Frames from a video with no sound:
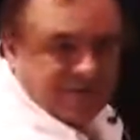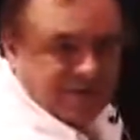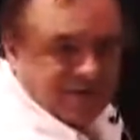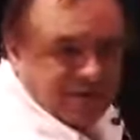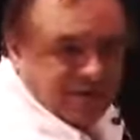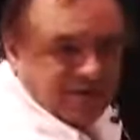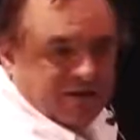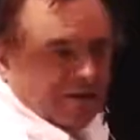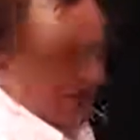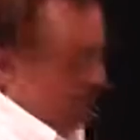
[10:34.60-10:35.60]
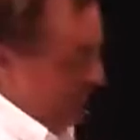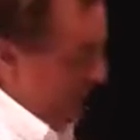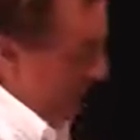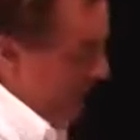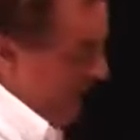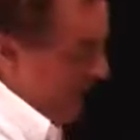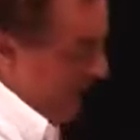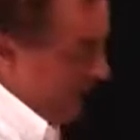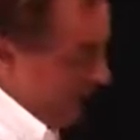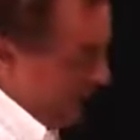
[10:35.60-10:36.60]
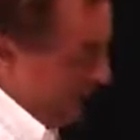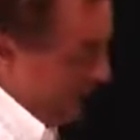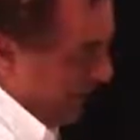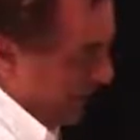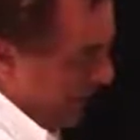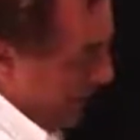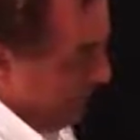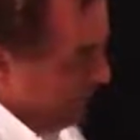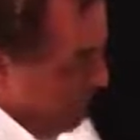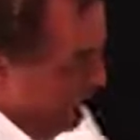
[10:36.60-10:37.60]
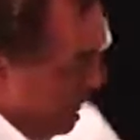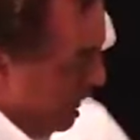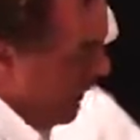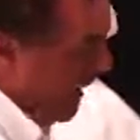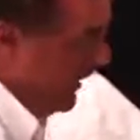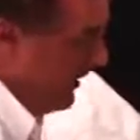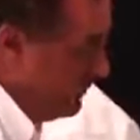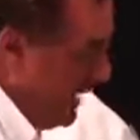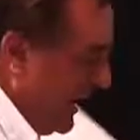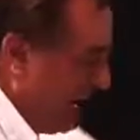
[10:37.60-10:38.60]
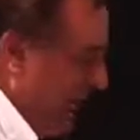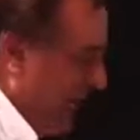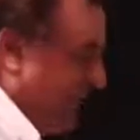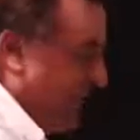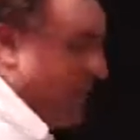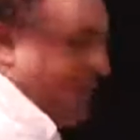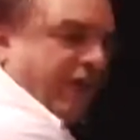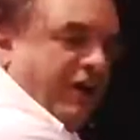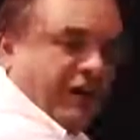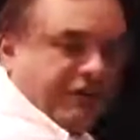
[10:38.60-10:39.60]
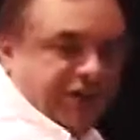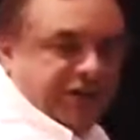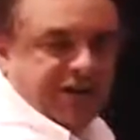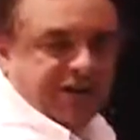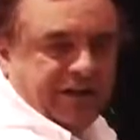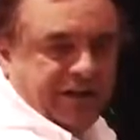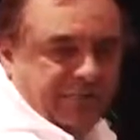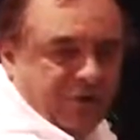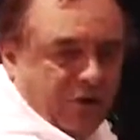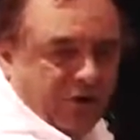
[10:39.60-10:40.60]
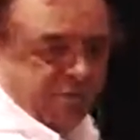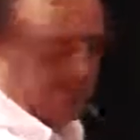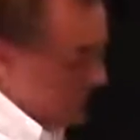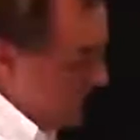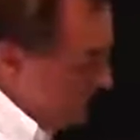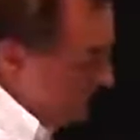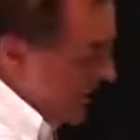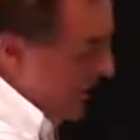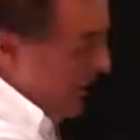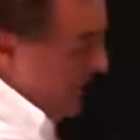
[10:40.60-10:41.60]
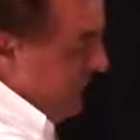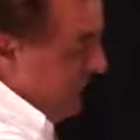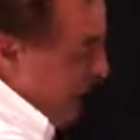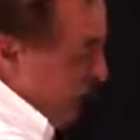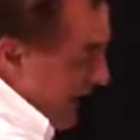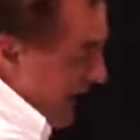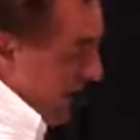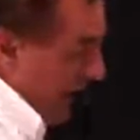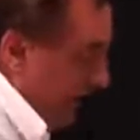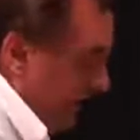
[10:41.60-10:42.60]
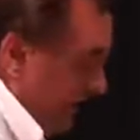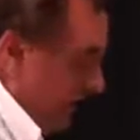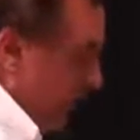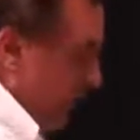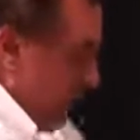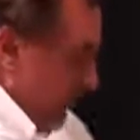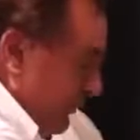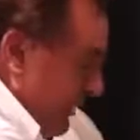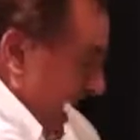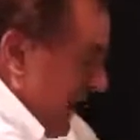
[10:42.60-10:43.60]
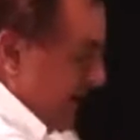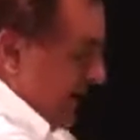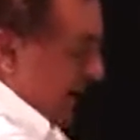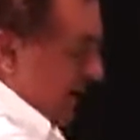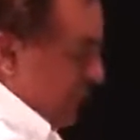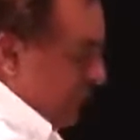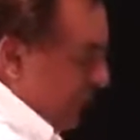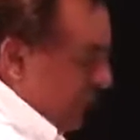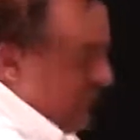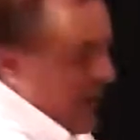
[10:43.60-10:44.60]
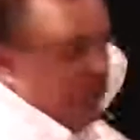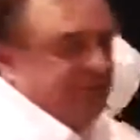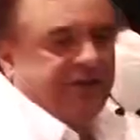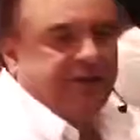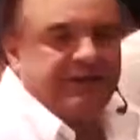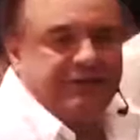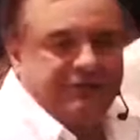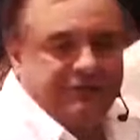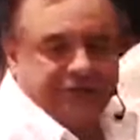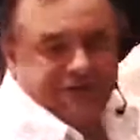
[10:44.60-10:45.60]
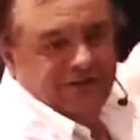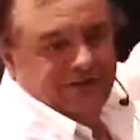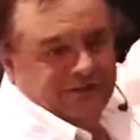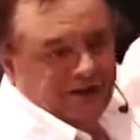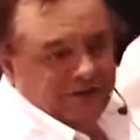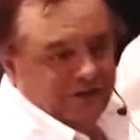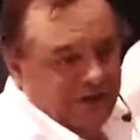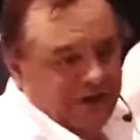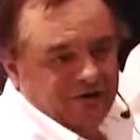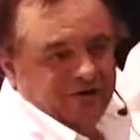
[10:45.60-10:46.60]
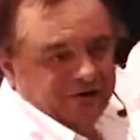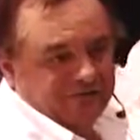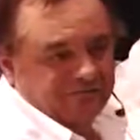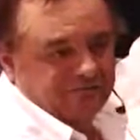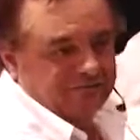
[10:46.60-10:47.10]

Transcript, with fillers: All right? The beauty about the crystalline is when you put it on, it migrates into the concrete and it keeps going. If it's wet, it'll keep going through that and it won't stop until it gets through to the other side of the concrete.